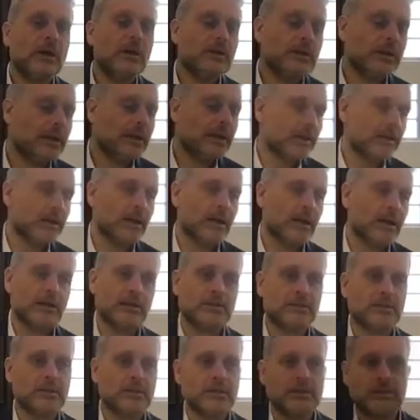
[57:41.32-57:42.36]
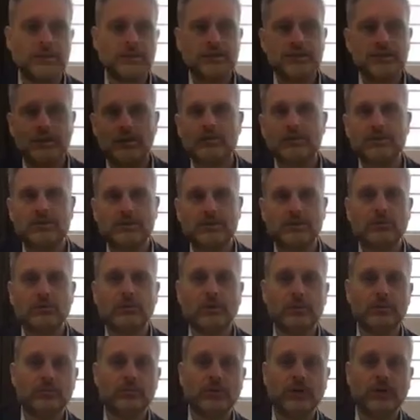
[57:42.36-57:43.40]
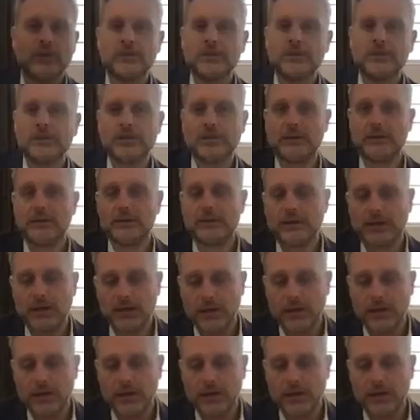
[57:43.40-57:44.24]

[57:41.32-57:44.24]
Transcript: It's some of the Sidurim brings it, and